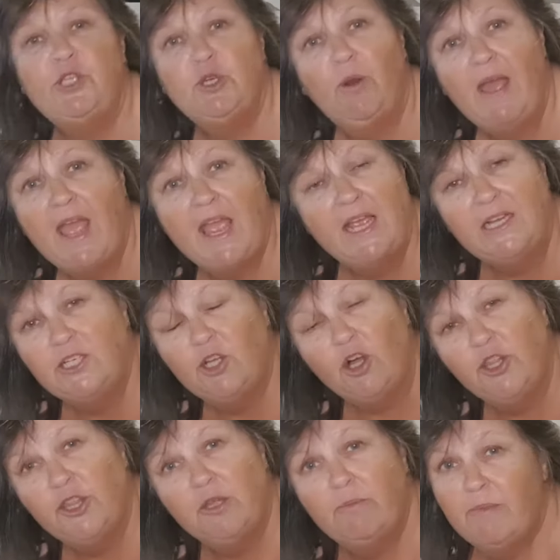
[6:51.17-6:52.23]
your hand
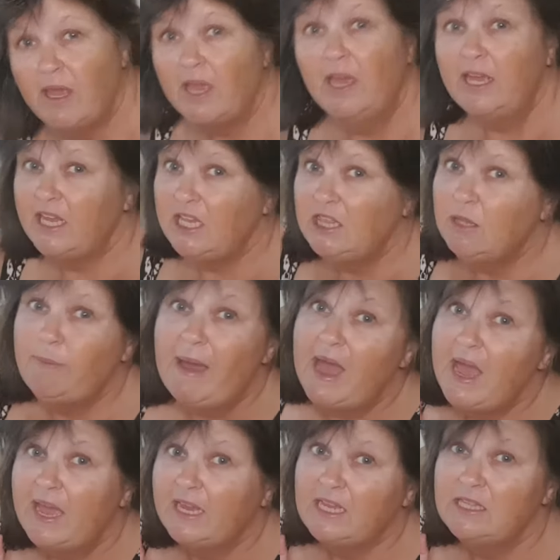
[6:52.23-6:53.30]
on them in the
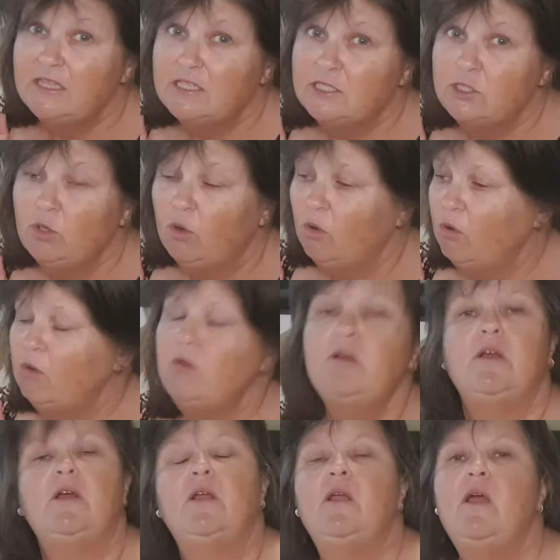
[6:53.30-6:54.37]
bag in the store,
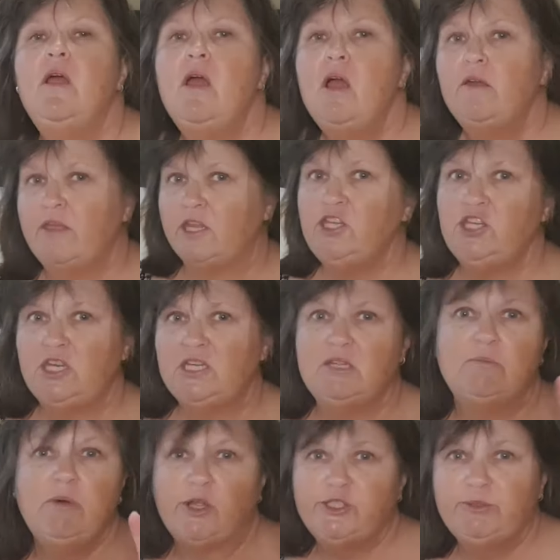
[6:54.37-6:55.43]
then you need to
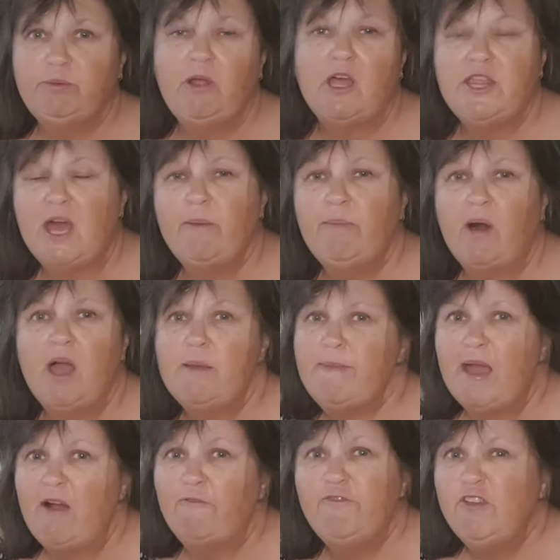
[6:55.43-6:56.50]
multiply that by
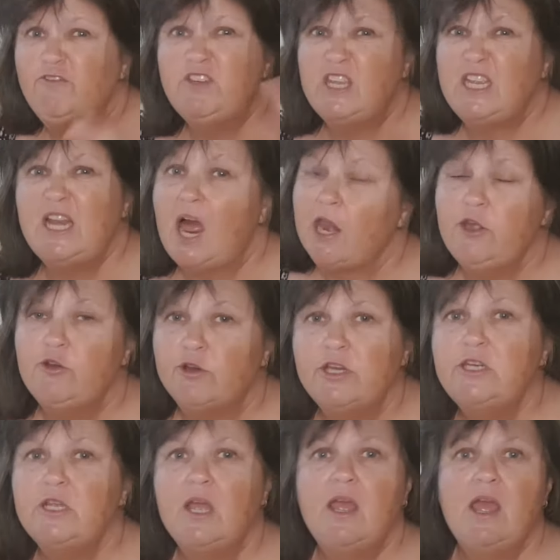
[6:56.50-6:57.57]
about 1,500,
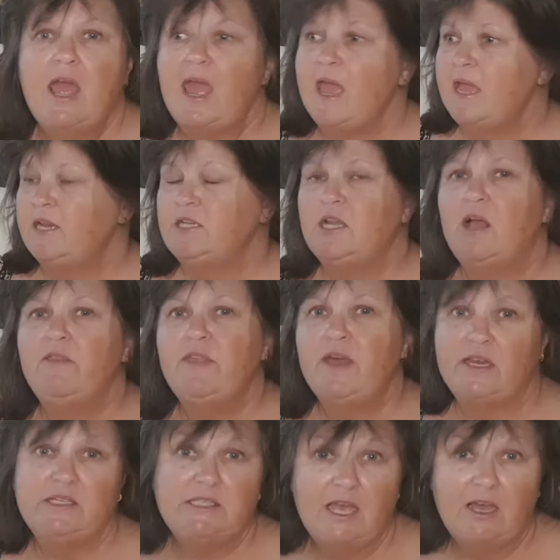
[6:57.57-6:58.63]
and
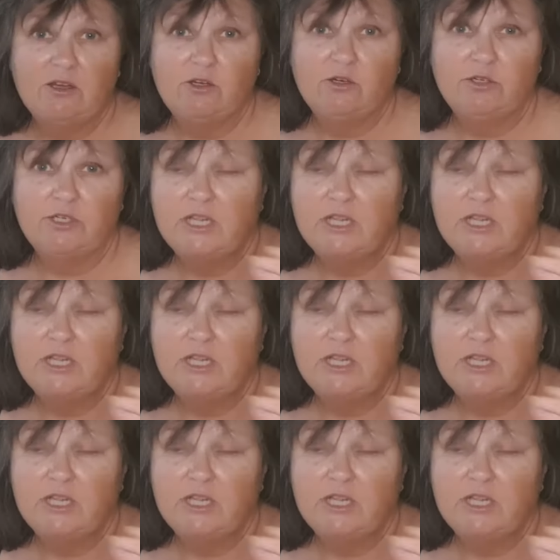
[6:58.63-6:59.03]
that is how good